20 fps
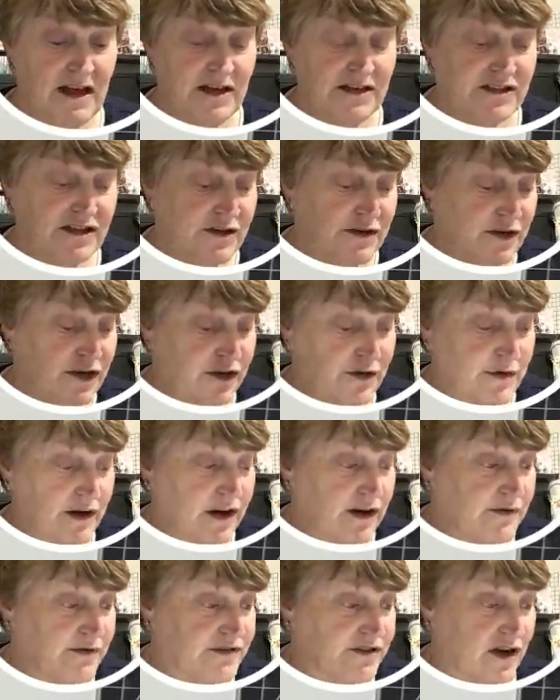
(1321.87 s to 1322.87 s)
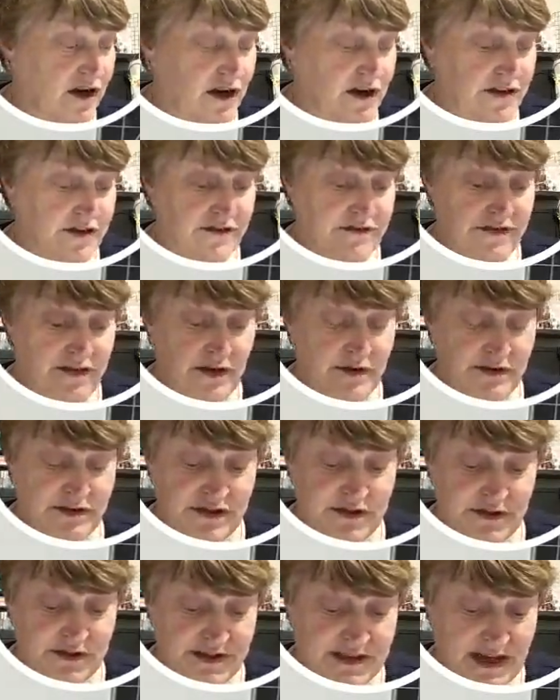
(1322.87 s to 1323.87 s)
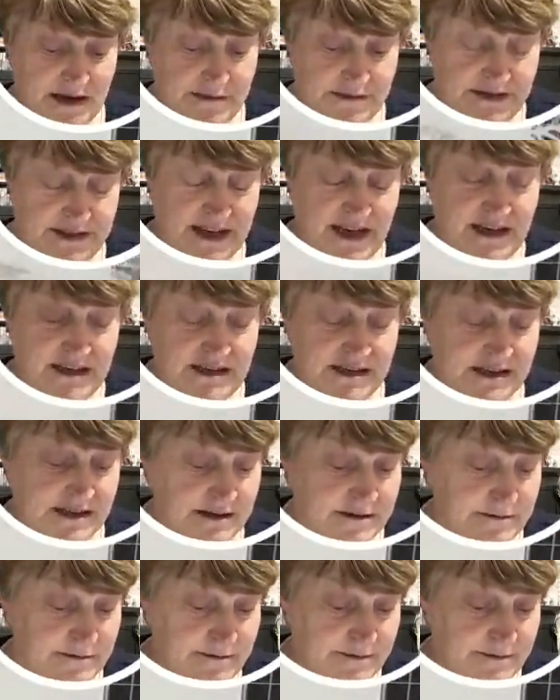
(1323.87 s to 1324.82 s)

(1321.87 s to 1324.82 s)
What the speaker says: So who owns either of those two stamp sets?